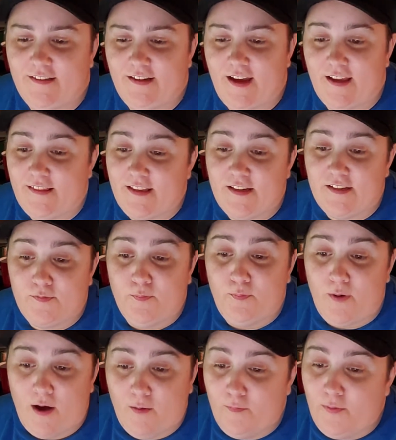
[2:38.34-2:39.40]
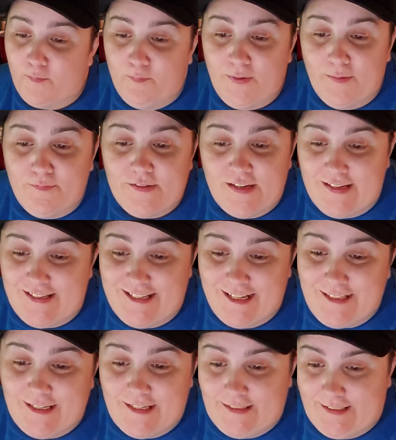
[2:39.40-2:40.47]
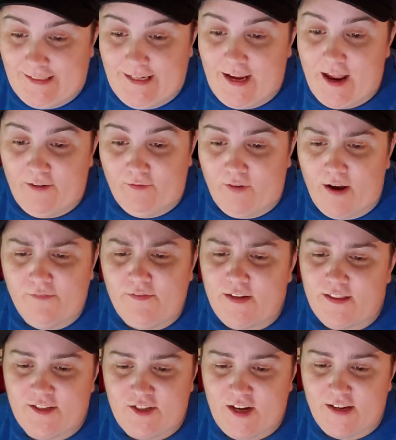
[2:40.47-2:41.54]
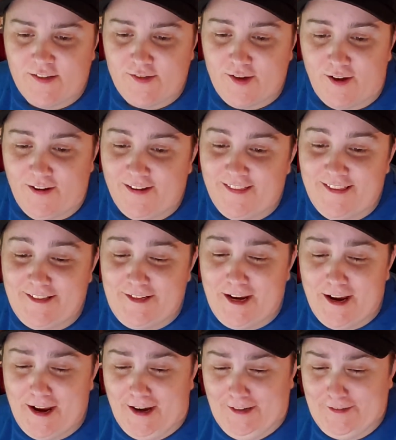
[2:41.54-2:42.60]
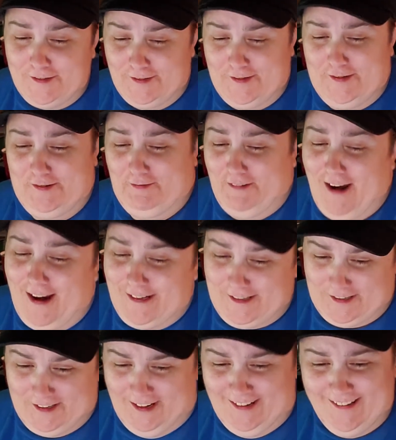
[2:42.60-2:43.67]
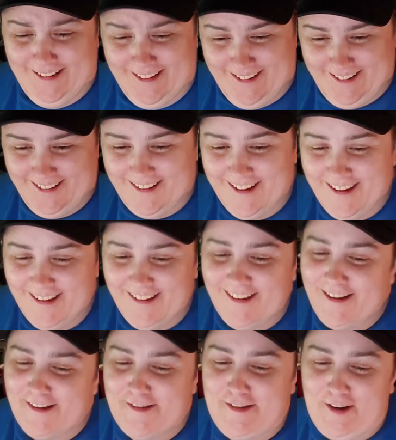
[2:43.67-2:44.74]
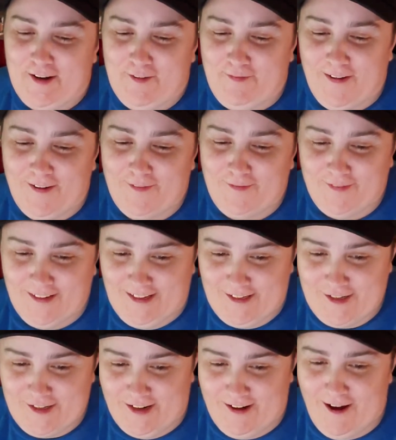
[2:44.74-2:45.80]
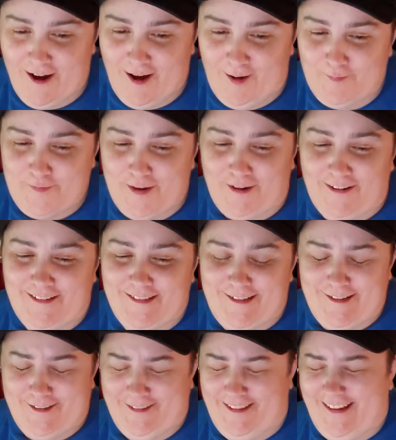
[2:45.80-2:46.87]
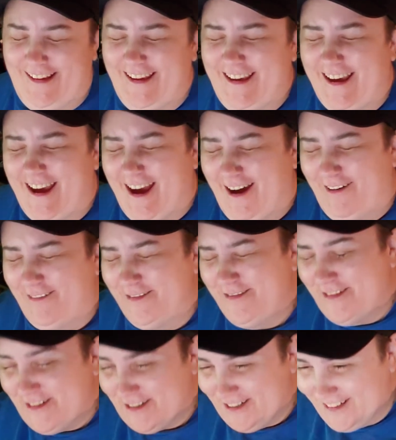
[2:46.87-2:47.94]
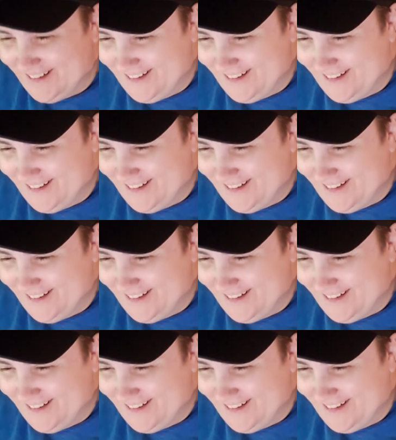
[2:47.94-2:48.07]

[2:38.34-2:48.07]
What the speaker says: At this, Bob beeped indignantly and revved the chainsaw in the angel's direction. Aziraphale flinched and hopped onto the couch,